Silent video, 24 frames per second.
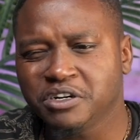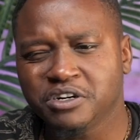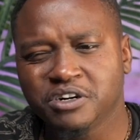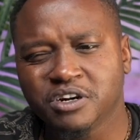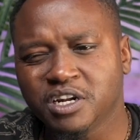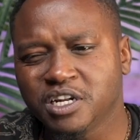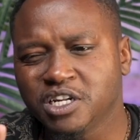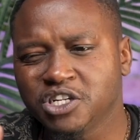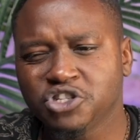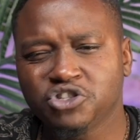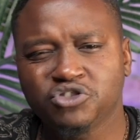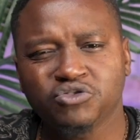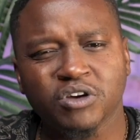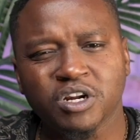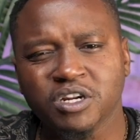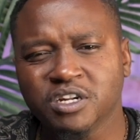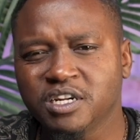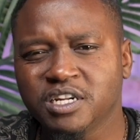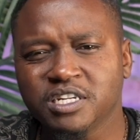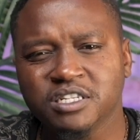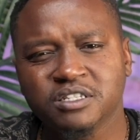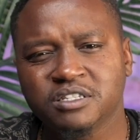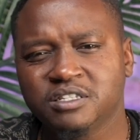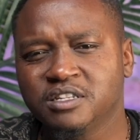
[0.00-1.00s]
literally
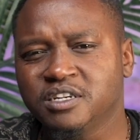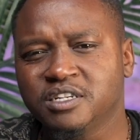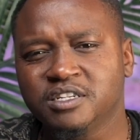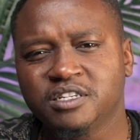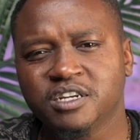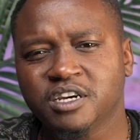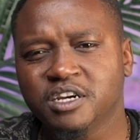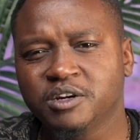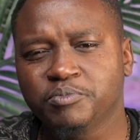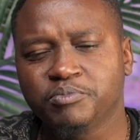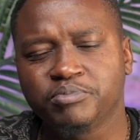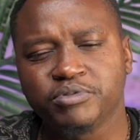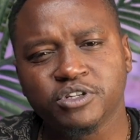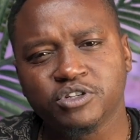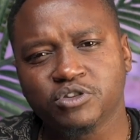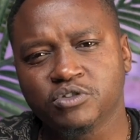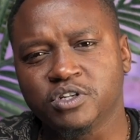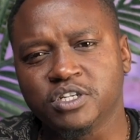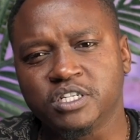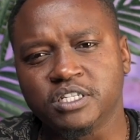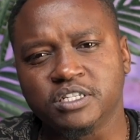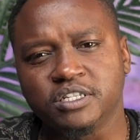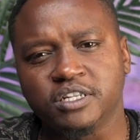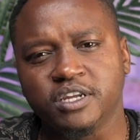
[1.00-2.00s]
less than 10
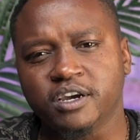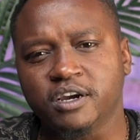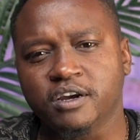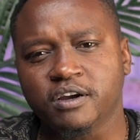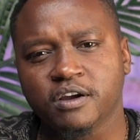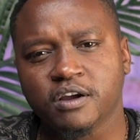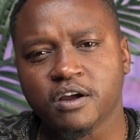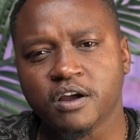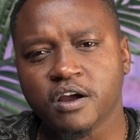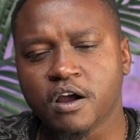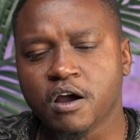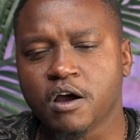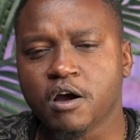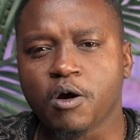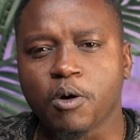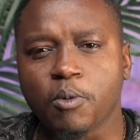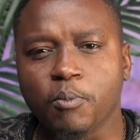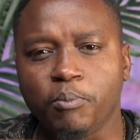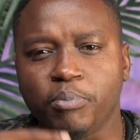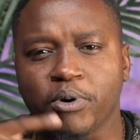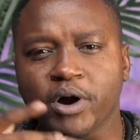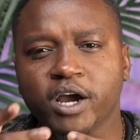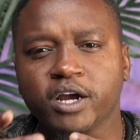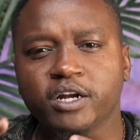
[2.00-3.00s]
prisoners there.
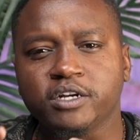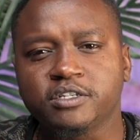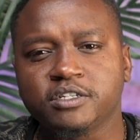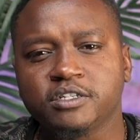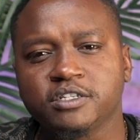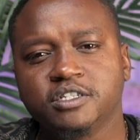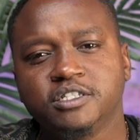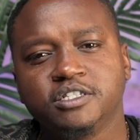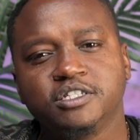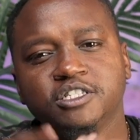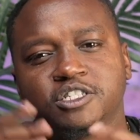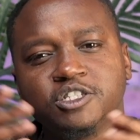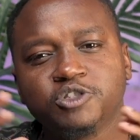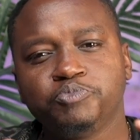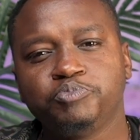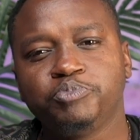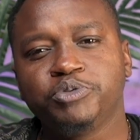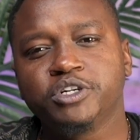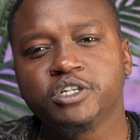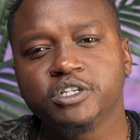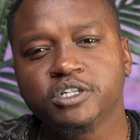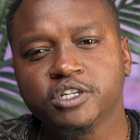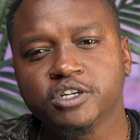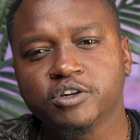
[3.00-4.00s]
But this
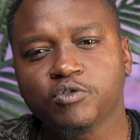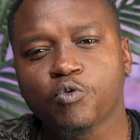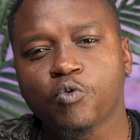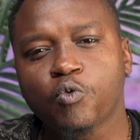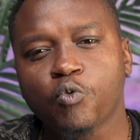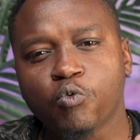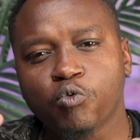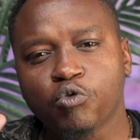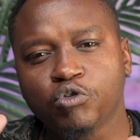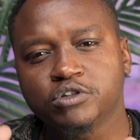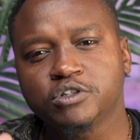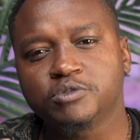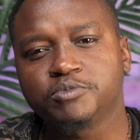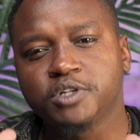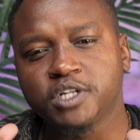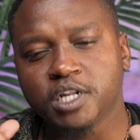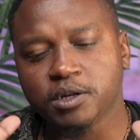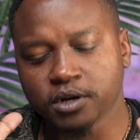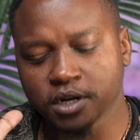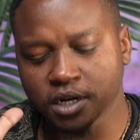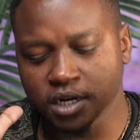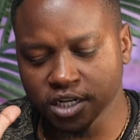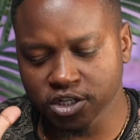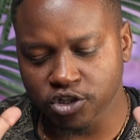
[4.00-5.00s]
building was
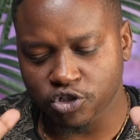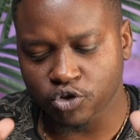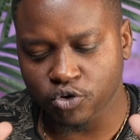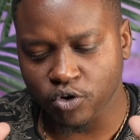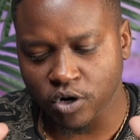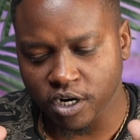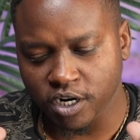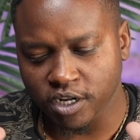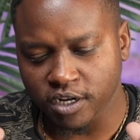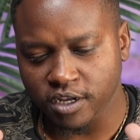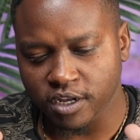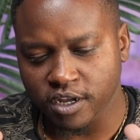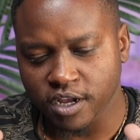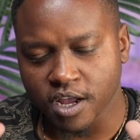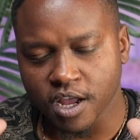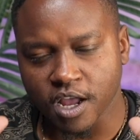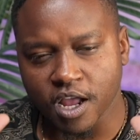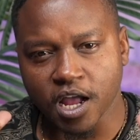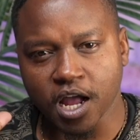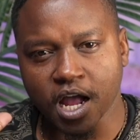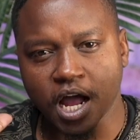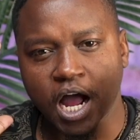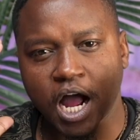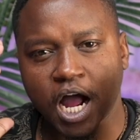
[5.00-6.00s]
literally
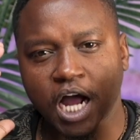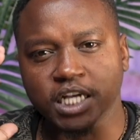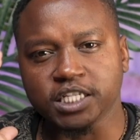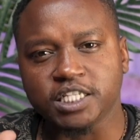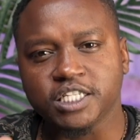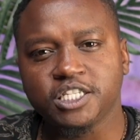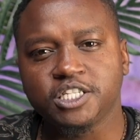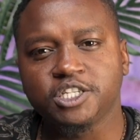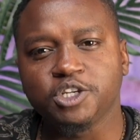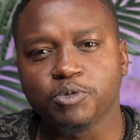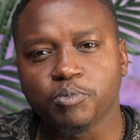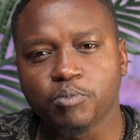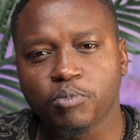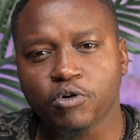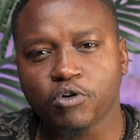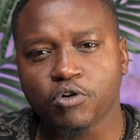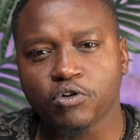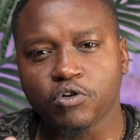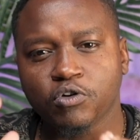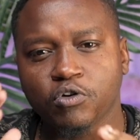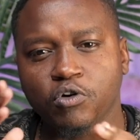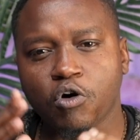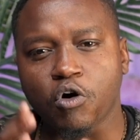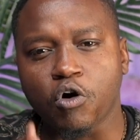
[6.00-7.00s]
a
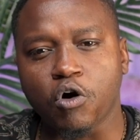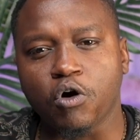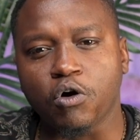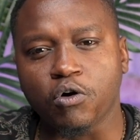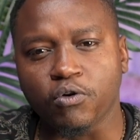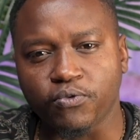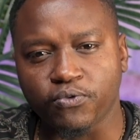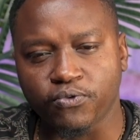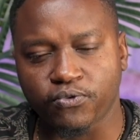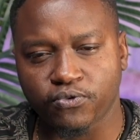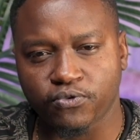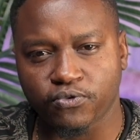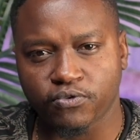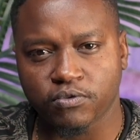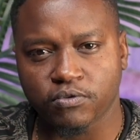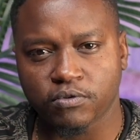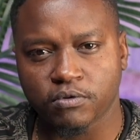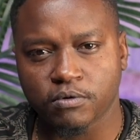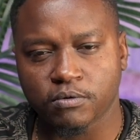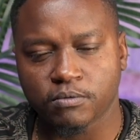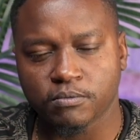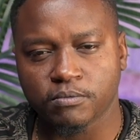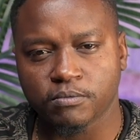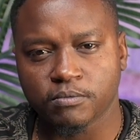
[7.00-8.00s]
symbol of
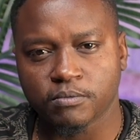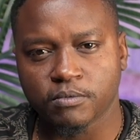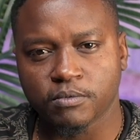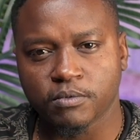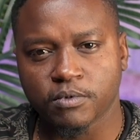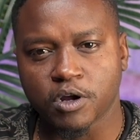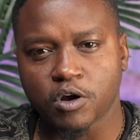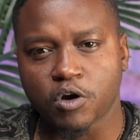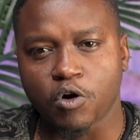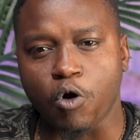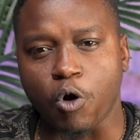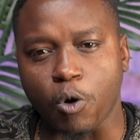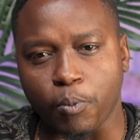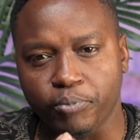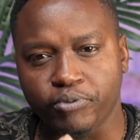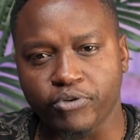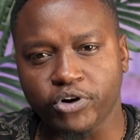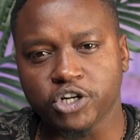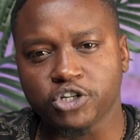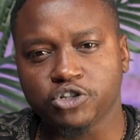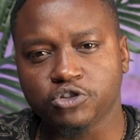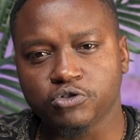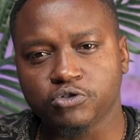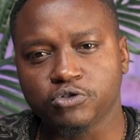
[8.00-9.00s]

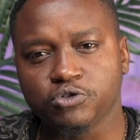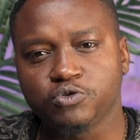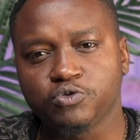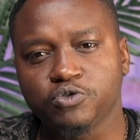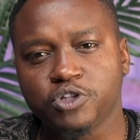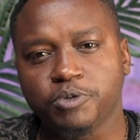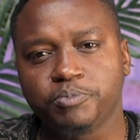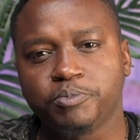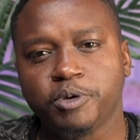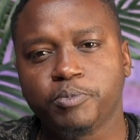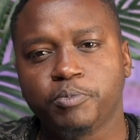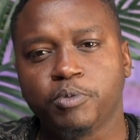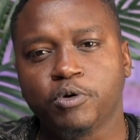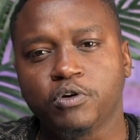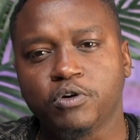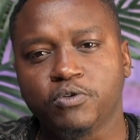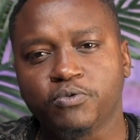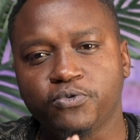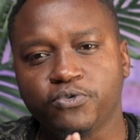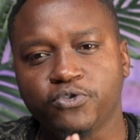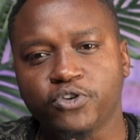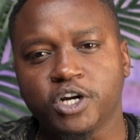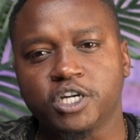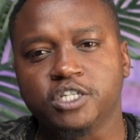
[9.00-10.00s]
oppression to the people of
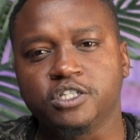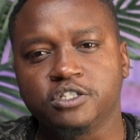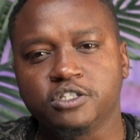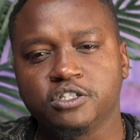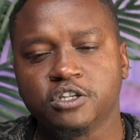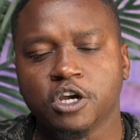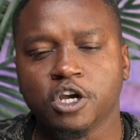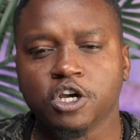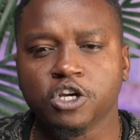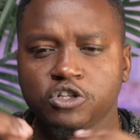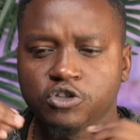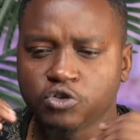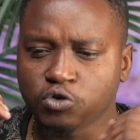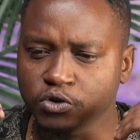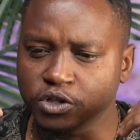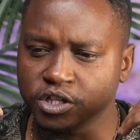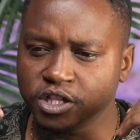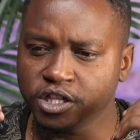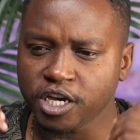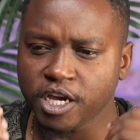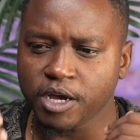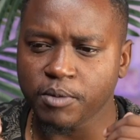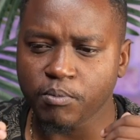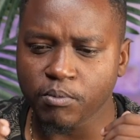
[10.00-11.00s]
France. So
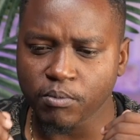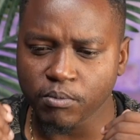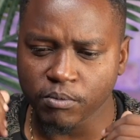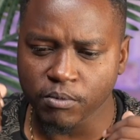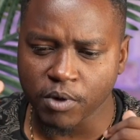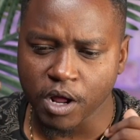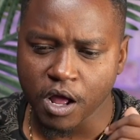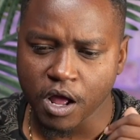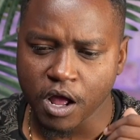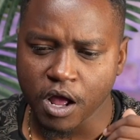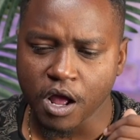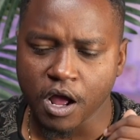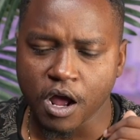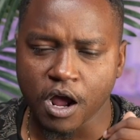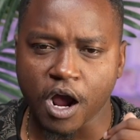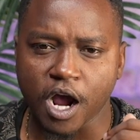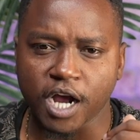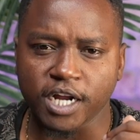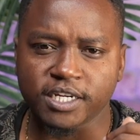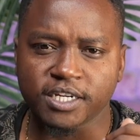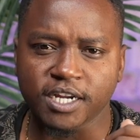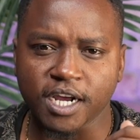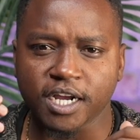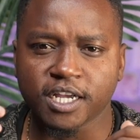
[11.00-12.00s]
them
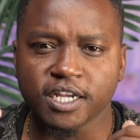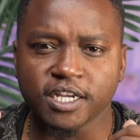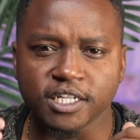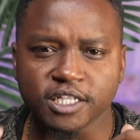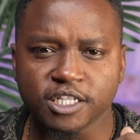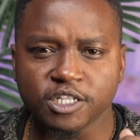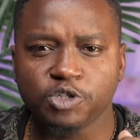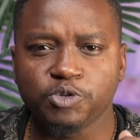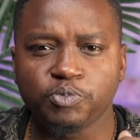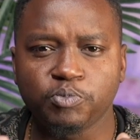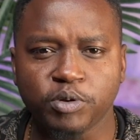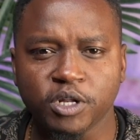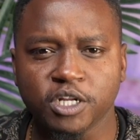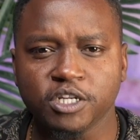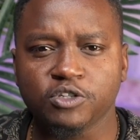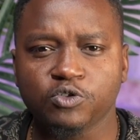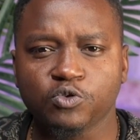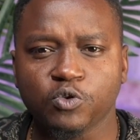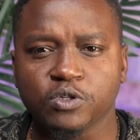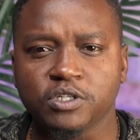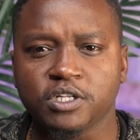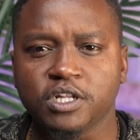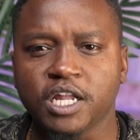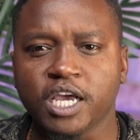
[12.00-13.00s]
attacking this place
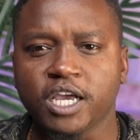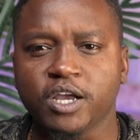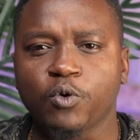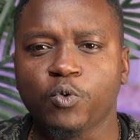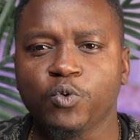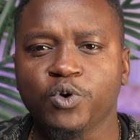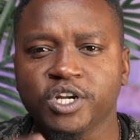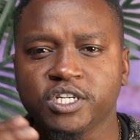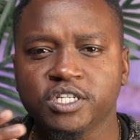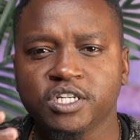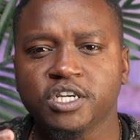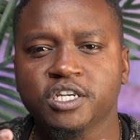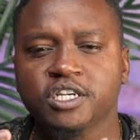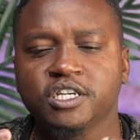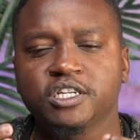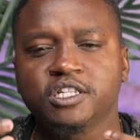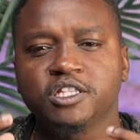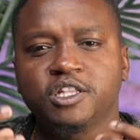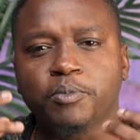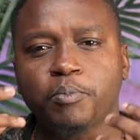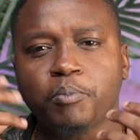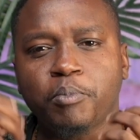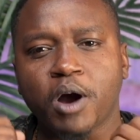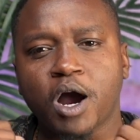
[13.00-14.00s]
was like, we are taking
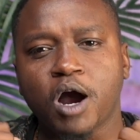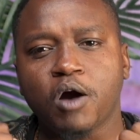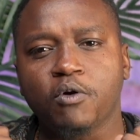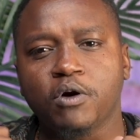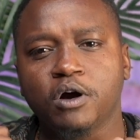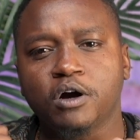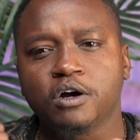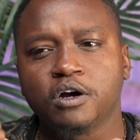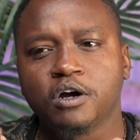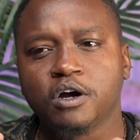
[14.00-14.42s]
the power